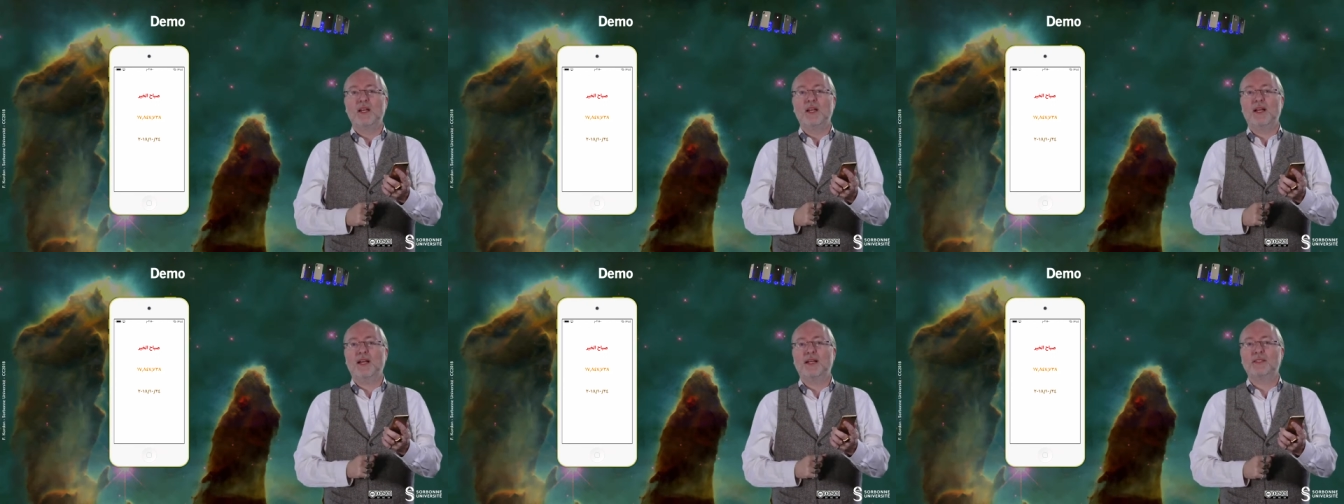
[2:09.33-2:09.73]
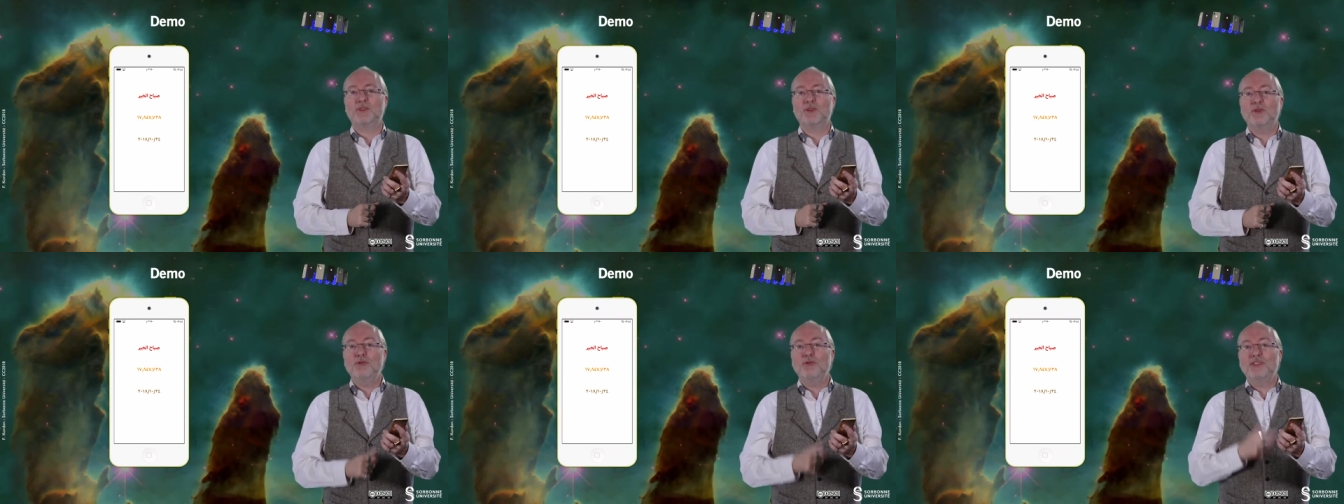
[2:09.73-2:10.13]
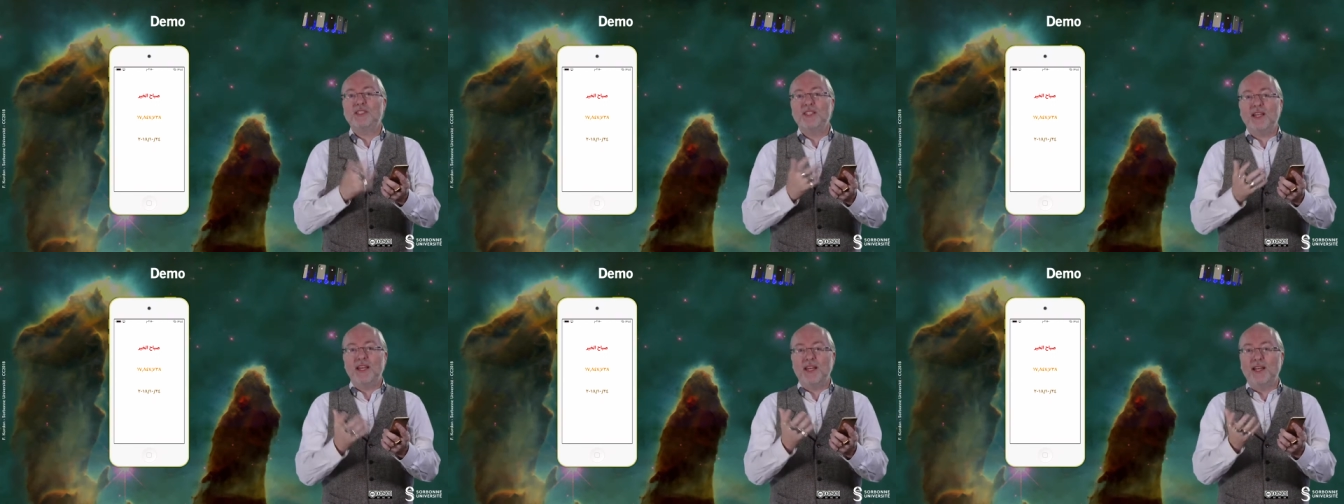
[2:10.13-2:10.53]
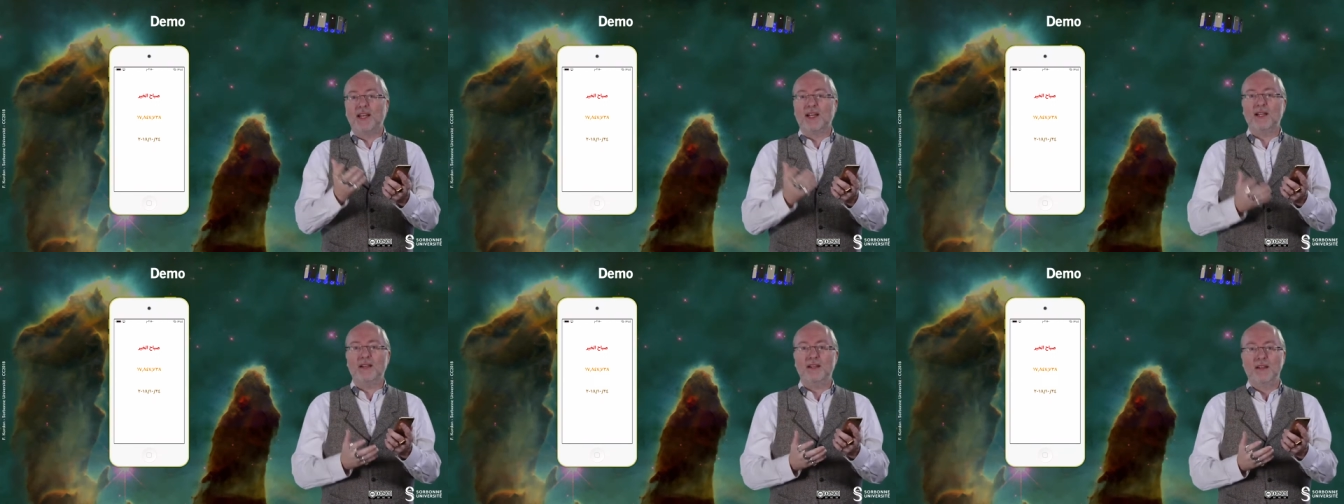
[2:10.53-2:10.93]
And so you see
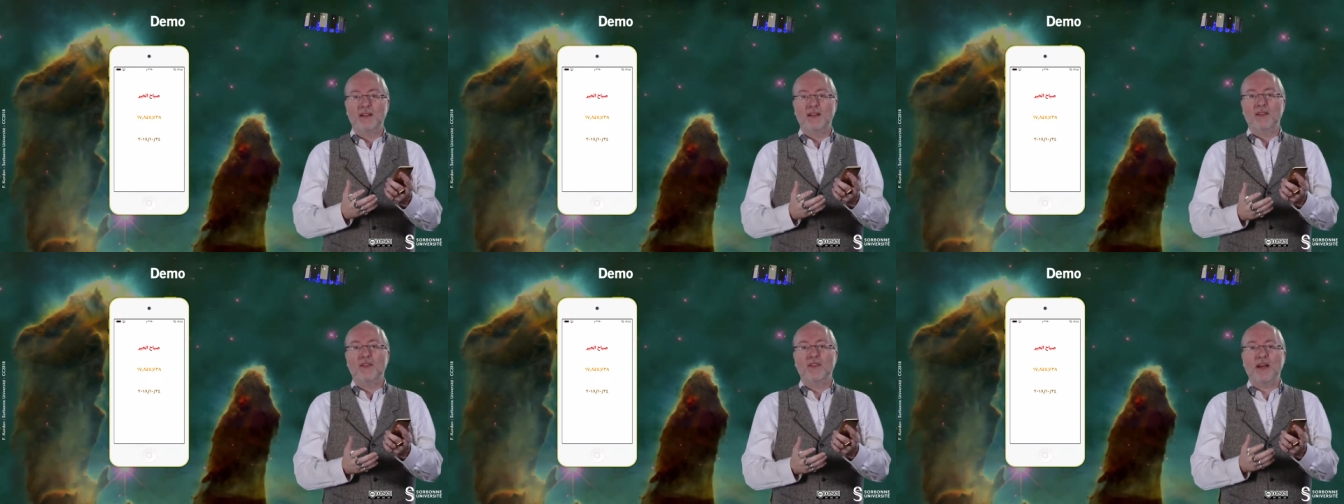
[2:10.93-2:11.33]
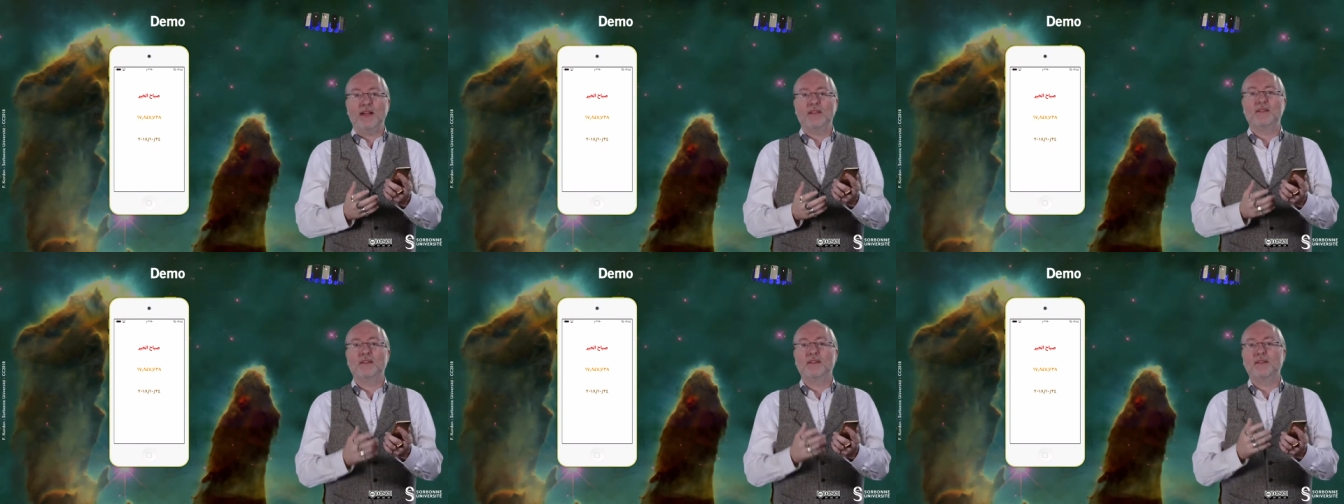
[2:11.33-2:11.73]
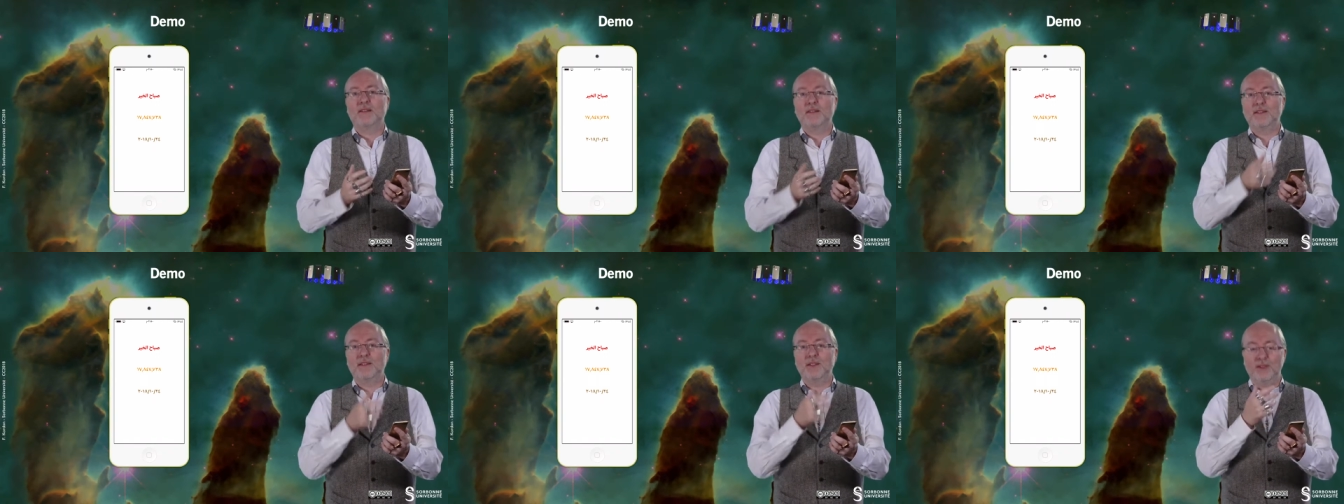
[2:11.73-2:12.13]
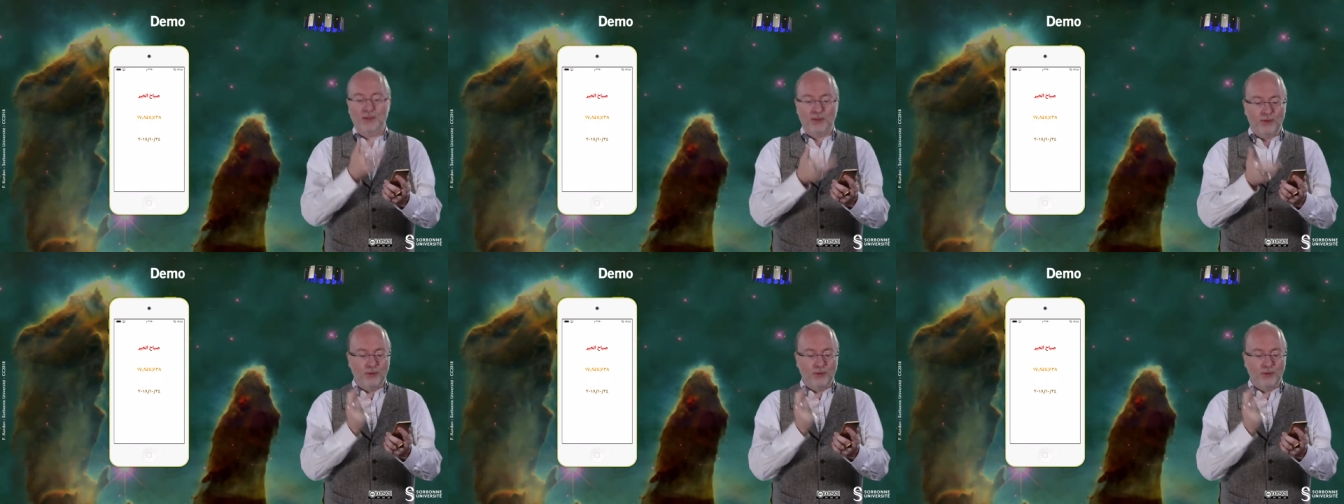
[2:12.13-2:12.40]
here that uh,